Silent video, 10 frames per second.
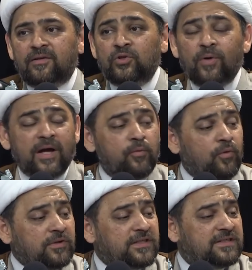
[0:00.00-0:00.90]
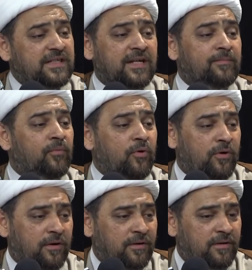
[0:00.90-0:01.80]
Do I want to see him
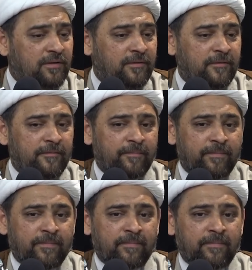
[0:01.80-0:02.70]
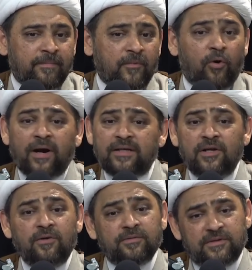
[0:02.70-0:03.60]
more? Or I
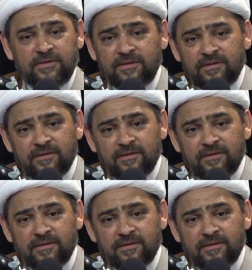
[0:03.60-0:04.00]
don't?